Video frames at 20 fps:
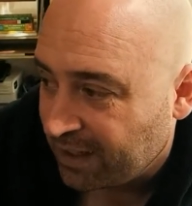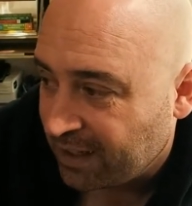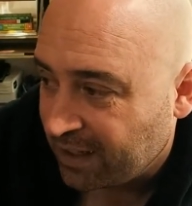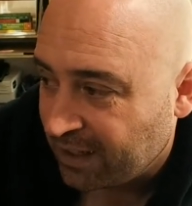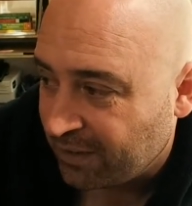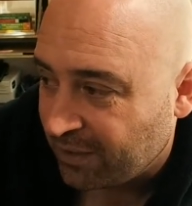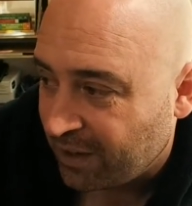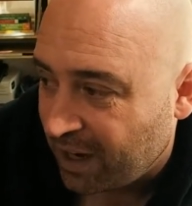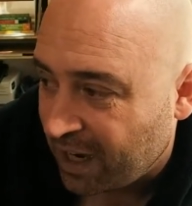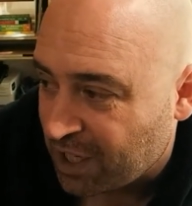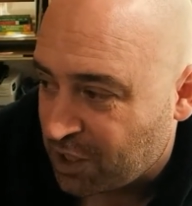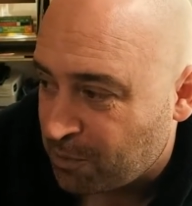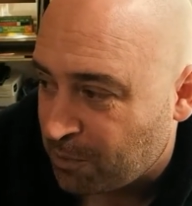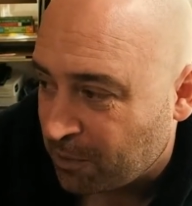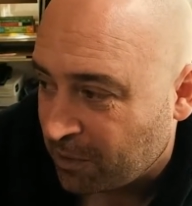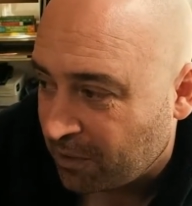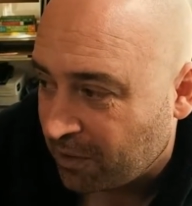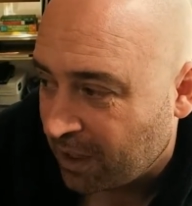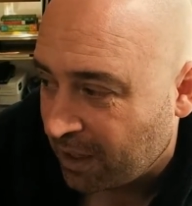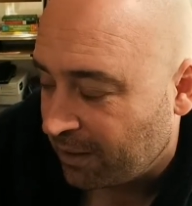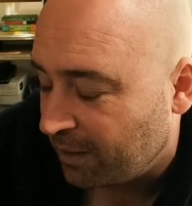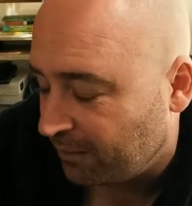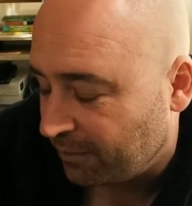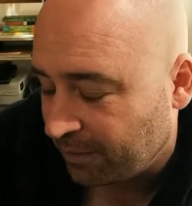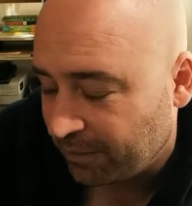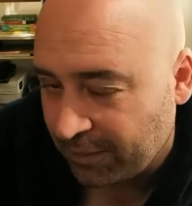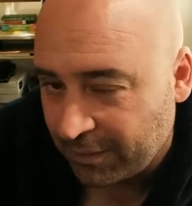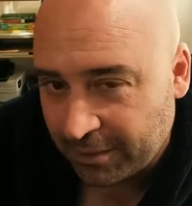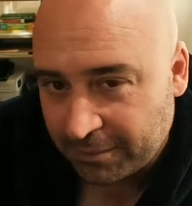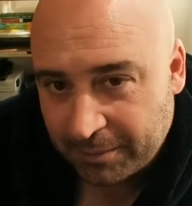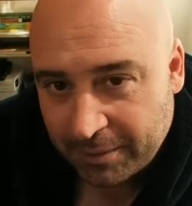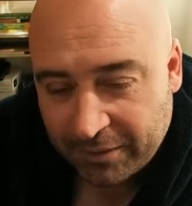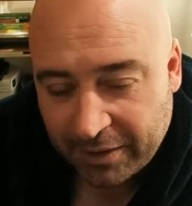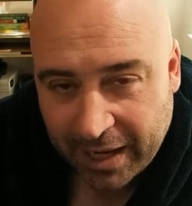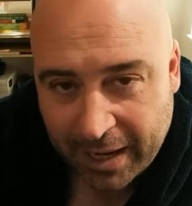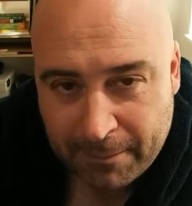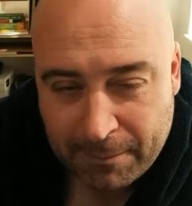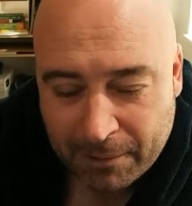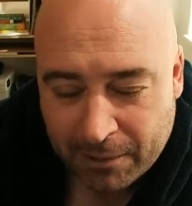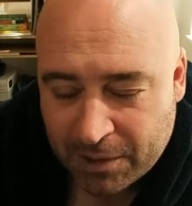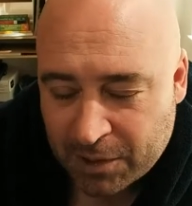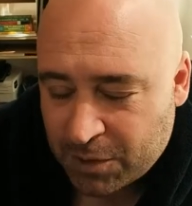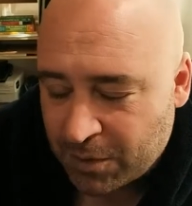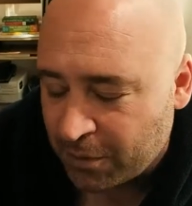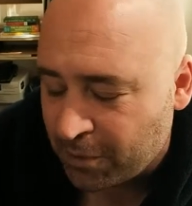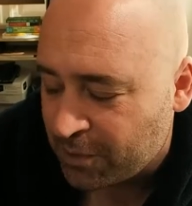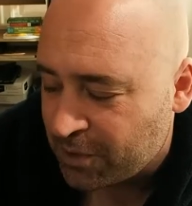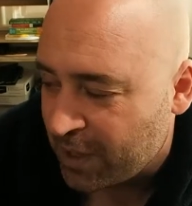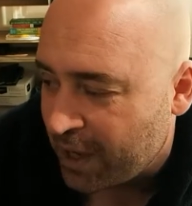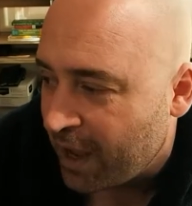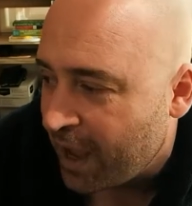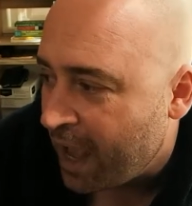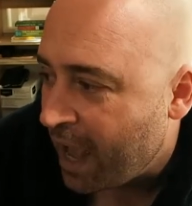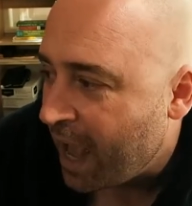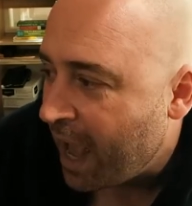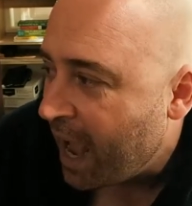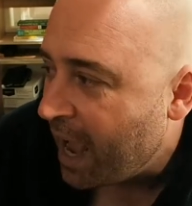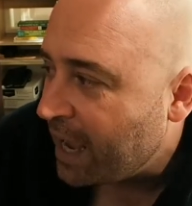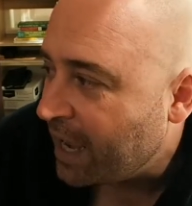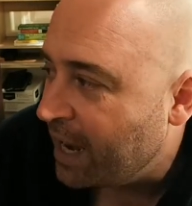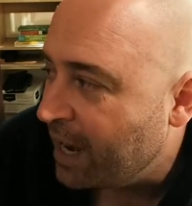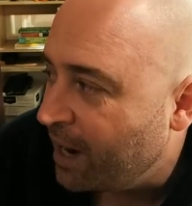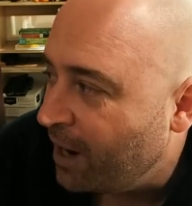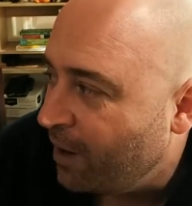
hospital, of an ambulance, or you